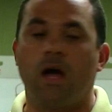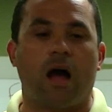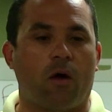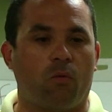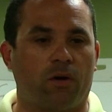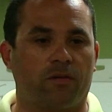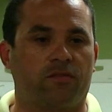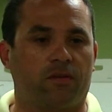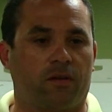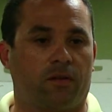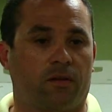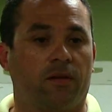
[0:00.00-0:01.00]
I want to sit
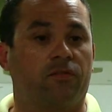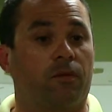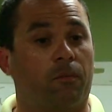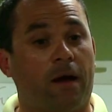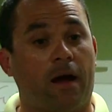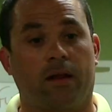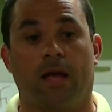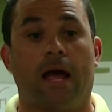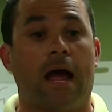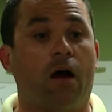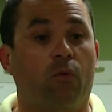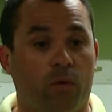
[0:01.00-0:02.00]
and listen about
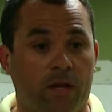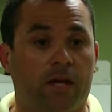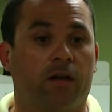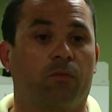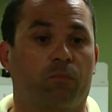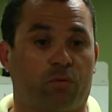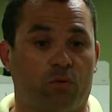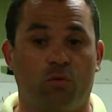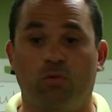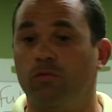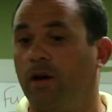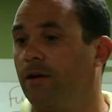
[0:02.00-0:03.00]
how we can
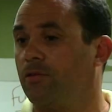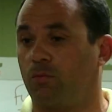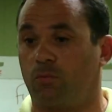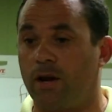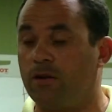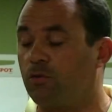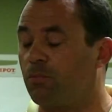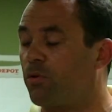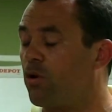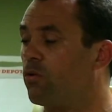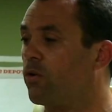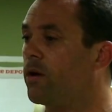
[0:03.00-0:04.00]
improve as a ranger
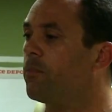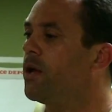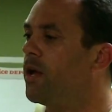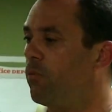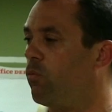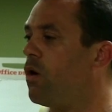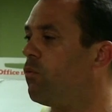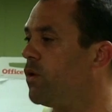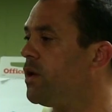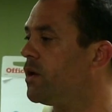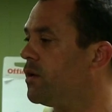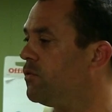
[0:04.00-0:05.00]
program and what
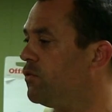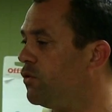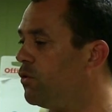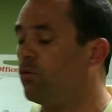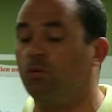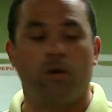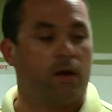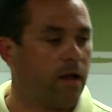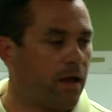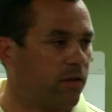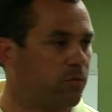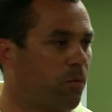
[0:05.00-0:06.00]
we can do
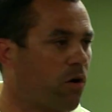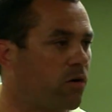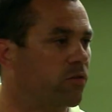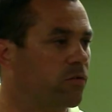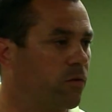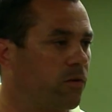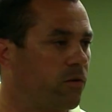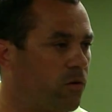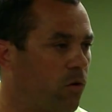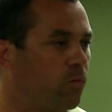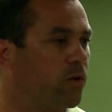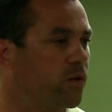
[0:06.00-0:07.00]
as parks to
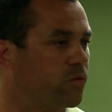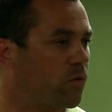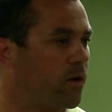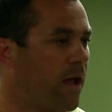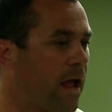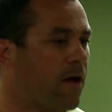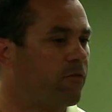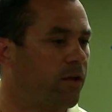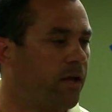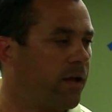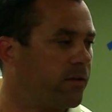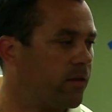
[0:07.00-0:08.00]
really sort of
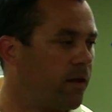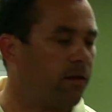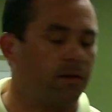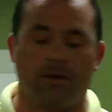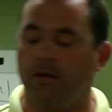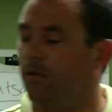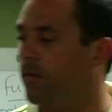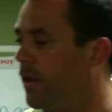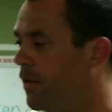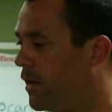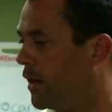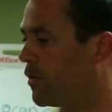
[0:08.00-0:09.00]
advocate that
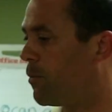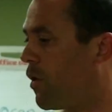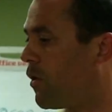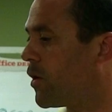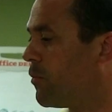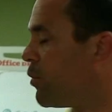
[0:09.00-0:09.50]
part of it.